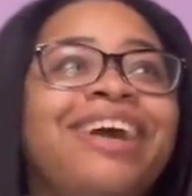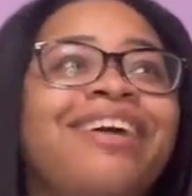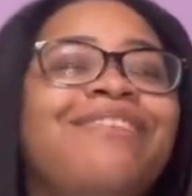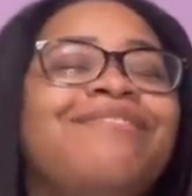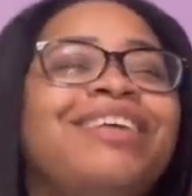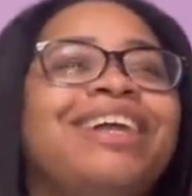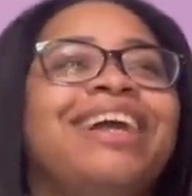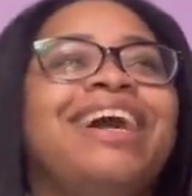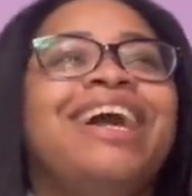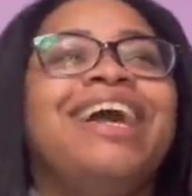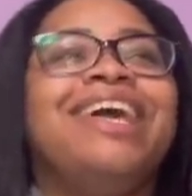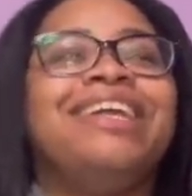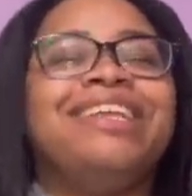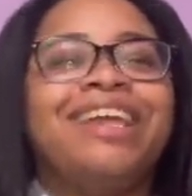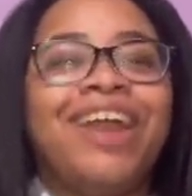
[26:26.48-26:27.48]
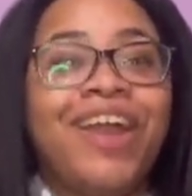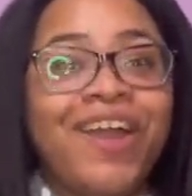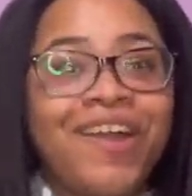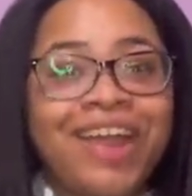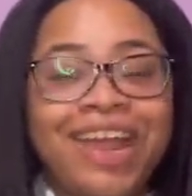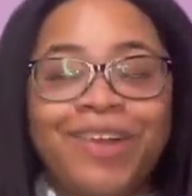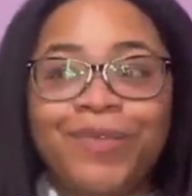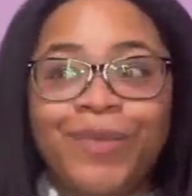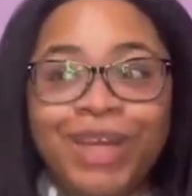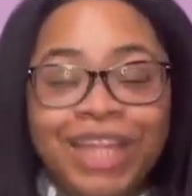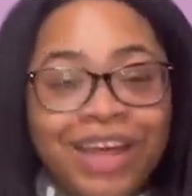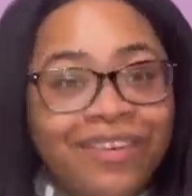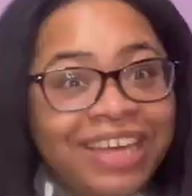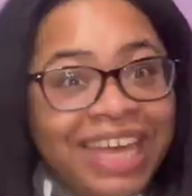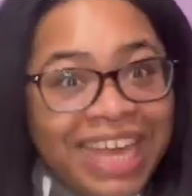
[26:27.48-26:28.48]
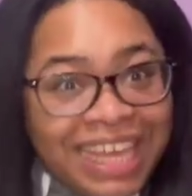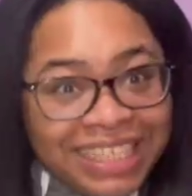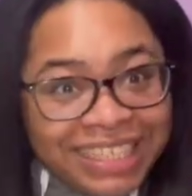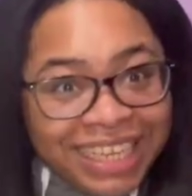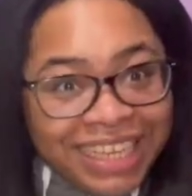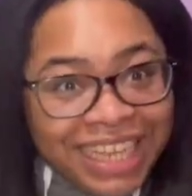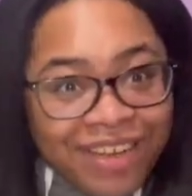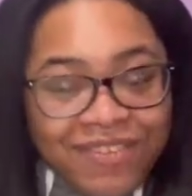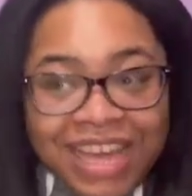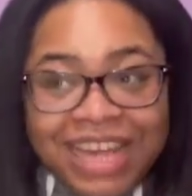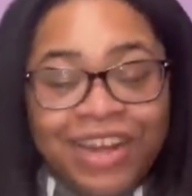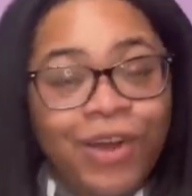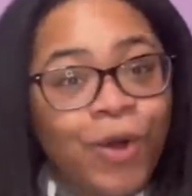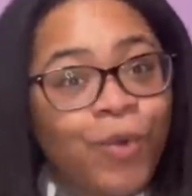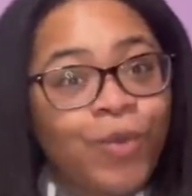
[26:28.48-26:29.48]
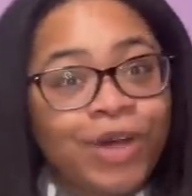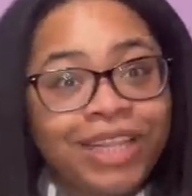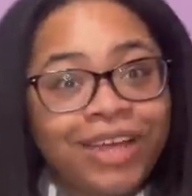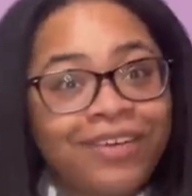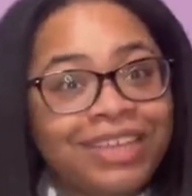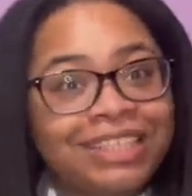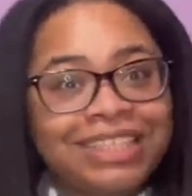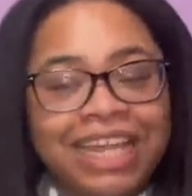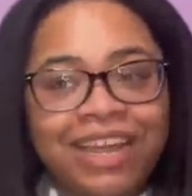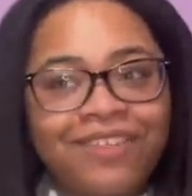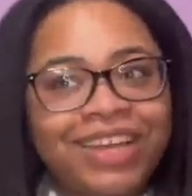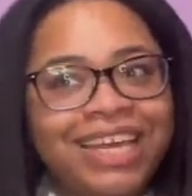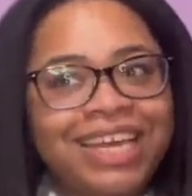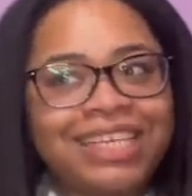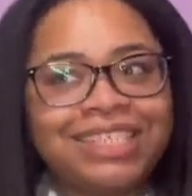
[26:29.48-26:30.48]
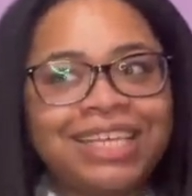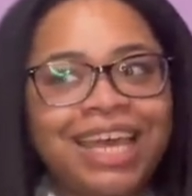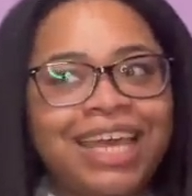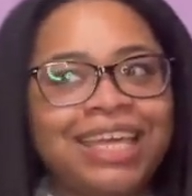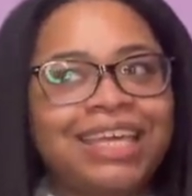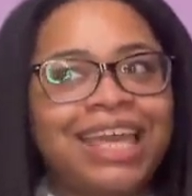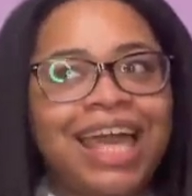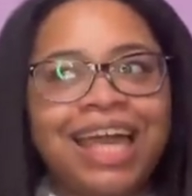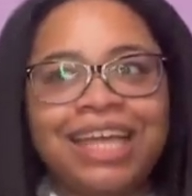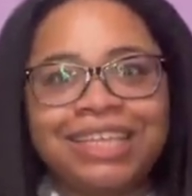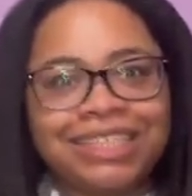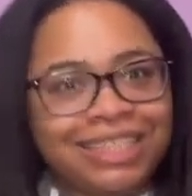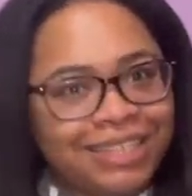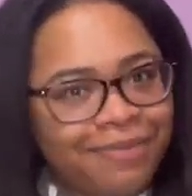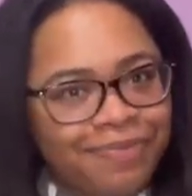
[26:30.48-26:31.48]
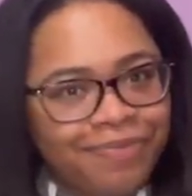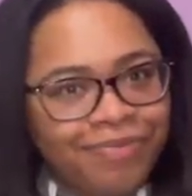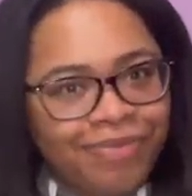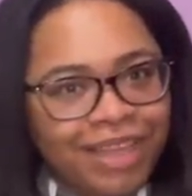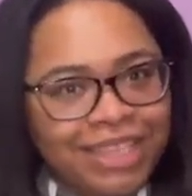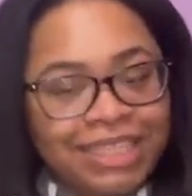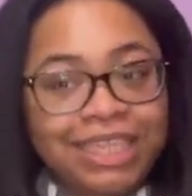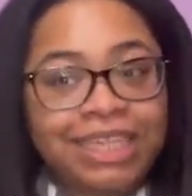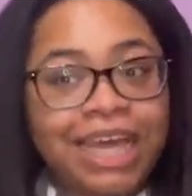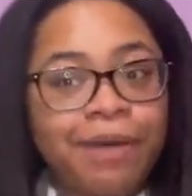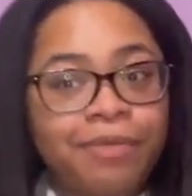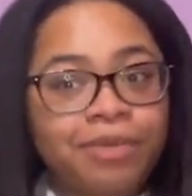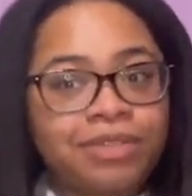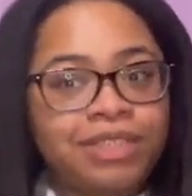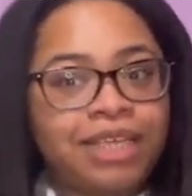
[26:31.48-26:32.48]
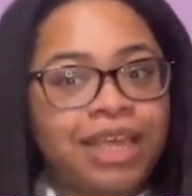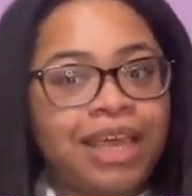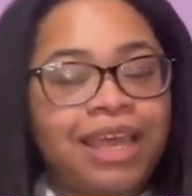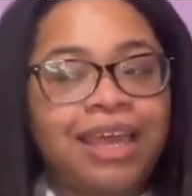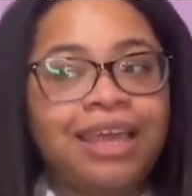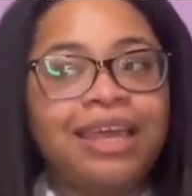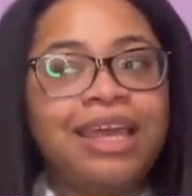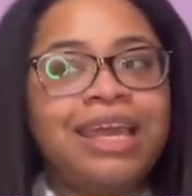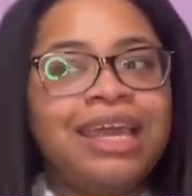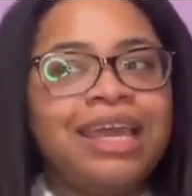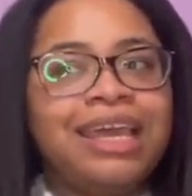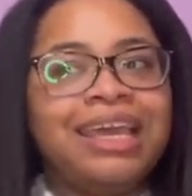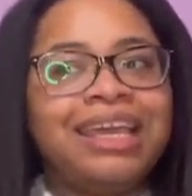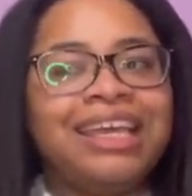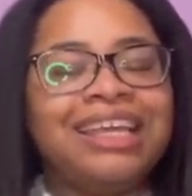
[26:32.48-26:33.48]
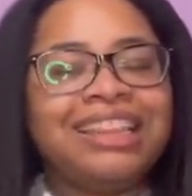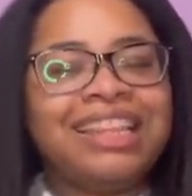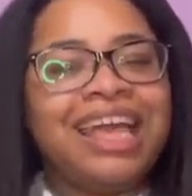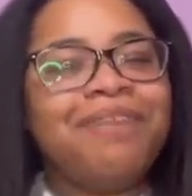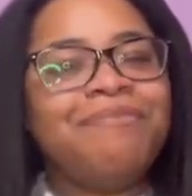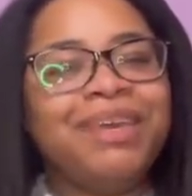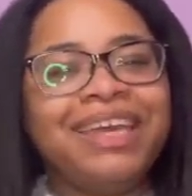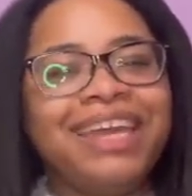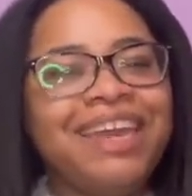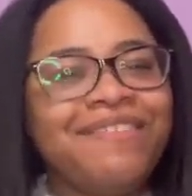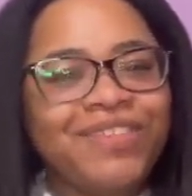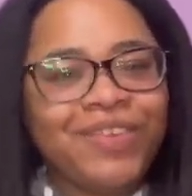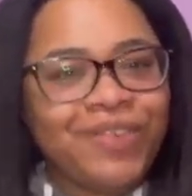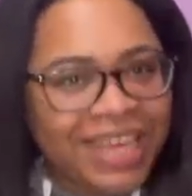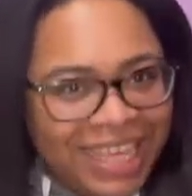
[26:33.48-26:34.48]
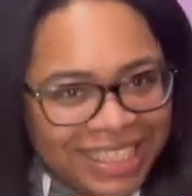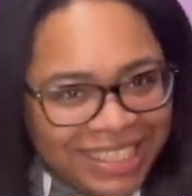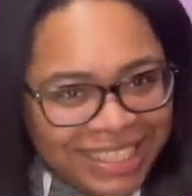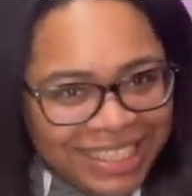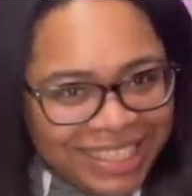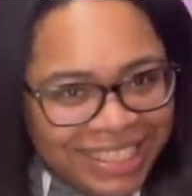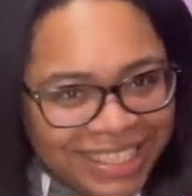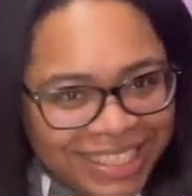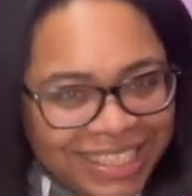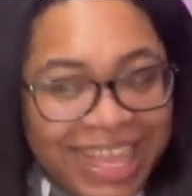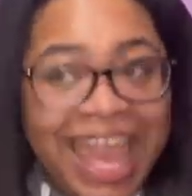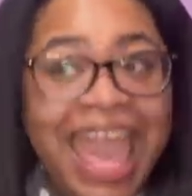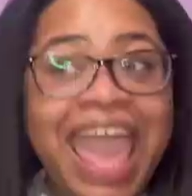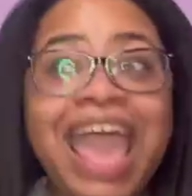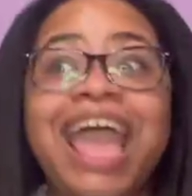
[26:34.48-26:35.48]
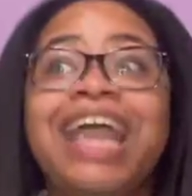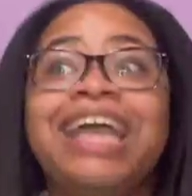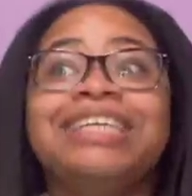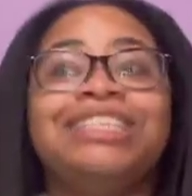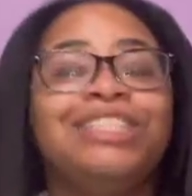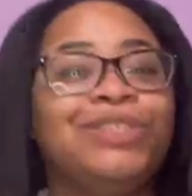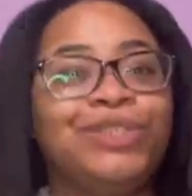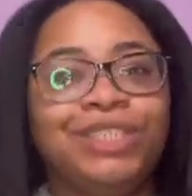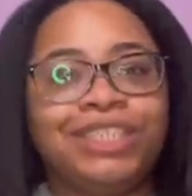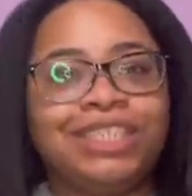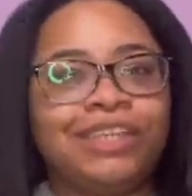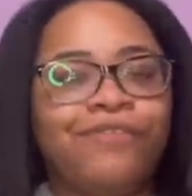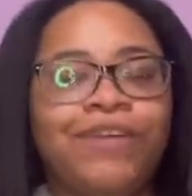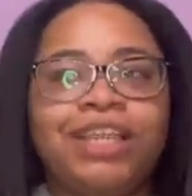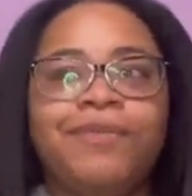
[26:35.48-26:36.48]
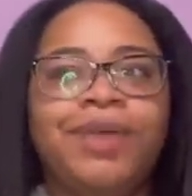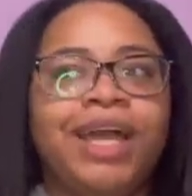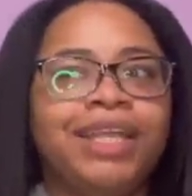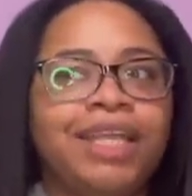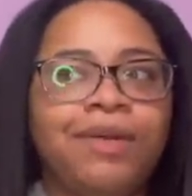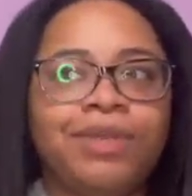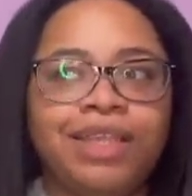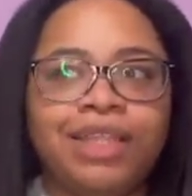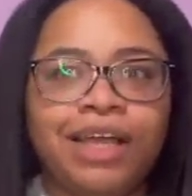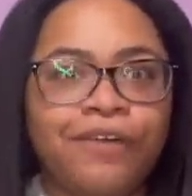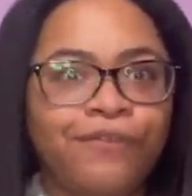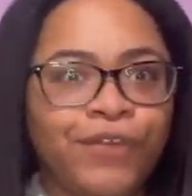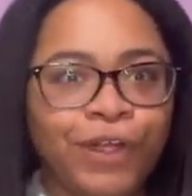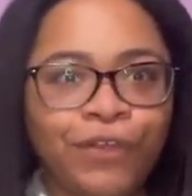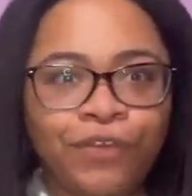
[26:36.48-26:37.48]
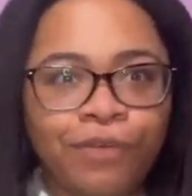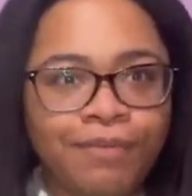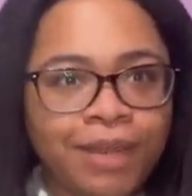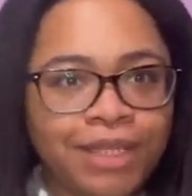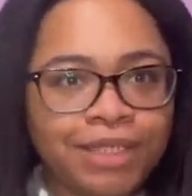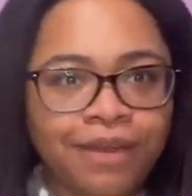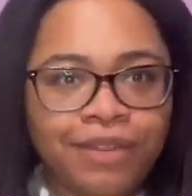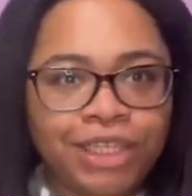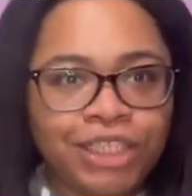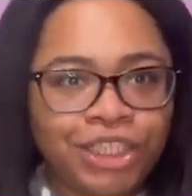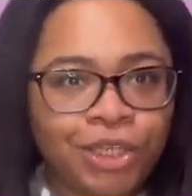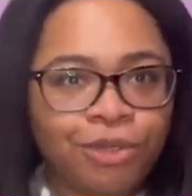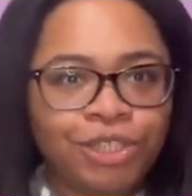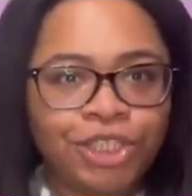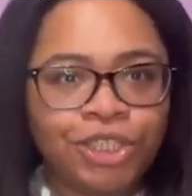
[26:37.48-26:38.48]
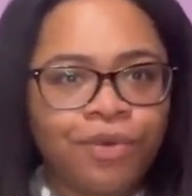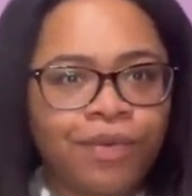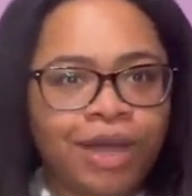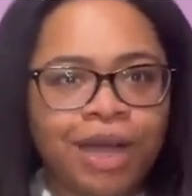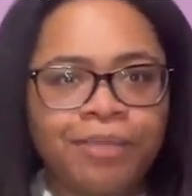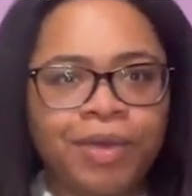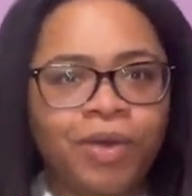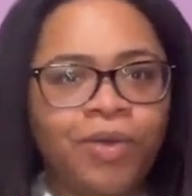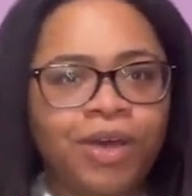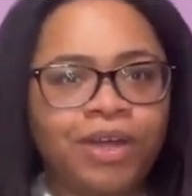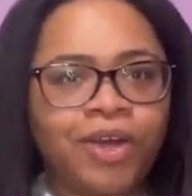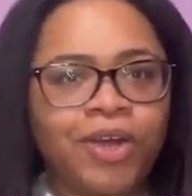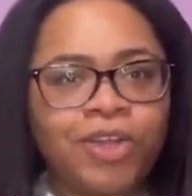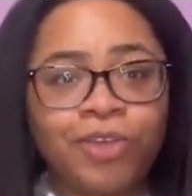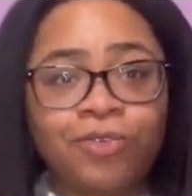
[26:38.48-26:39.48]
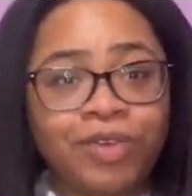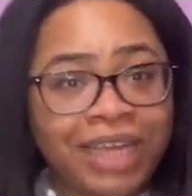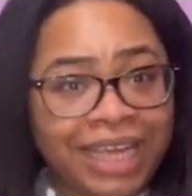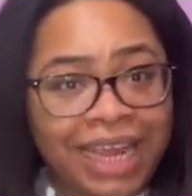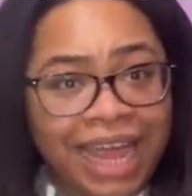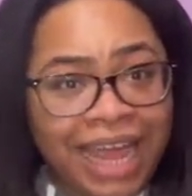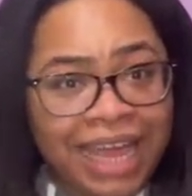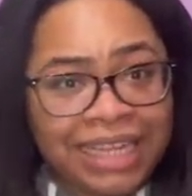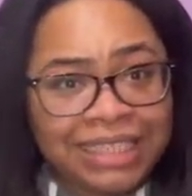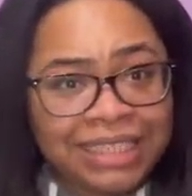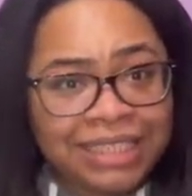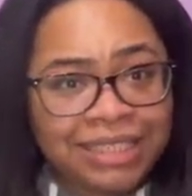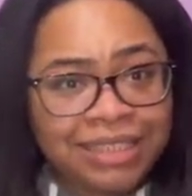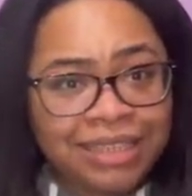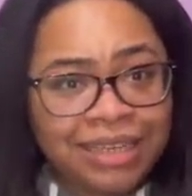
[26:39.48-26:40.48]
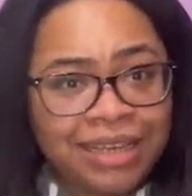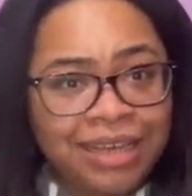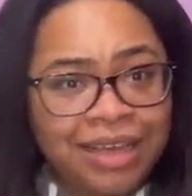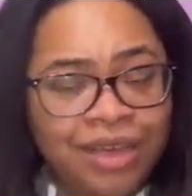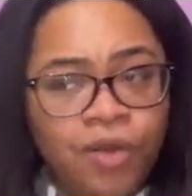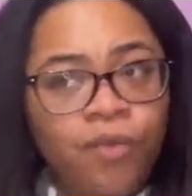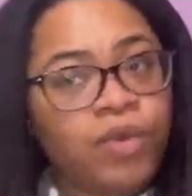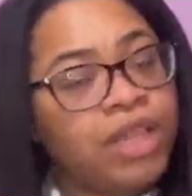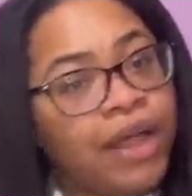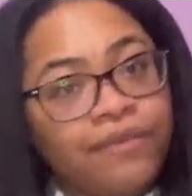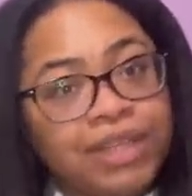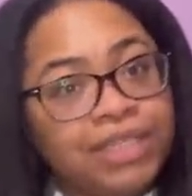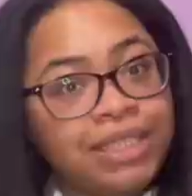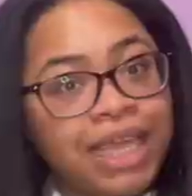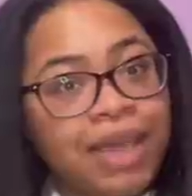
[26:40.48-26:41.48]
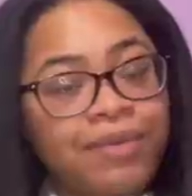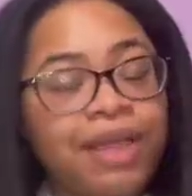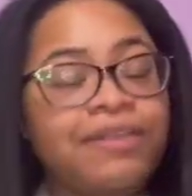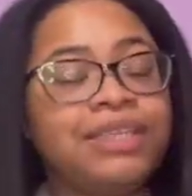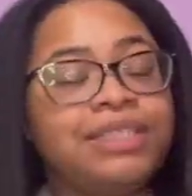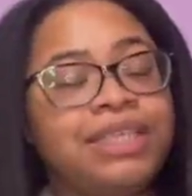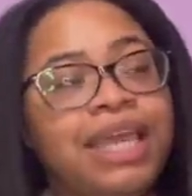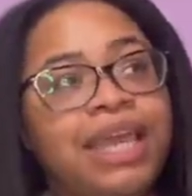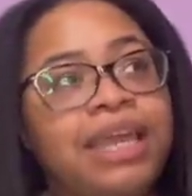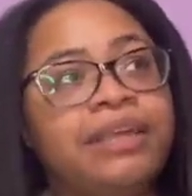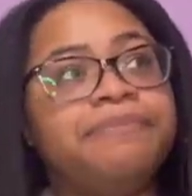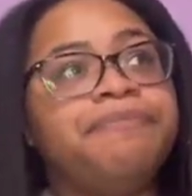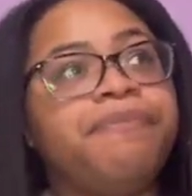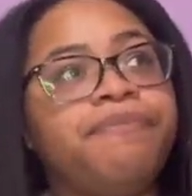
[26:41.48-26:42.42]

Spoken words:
Oh my God. Her and Willow kissing. Like, we got a whole Willow and Tara kiss. Like, yes. CW said, let me give you kisses. As you should. The fact that we got that within like a first few minutes of the show coming on. Are you dead ass? We love to see it.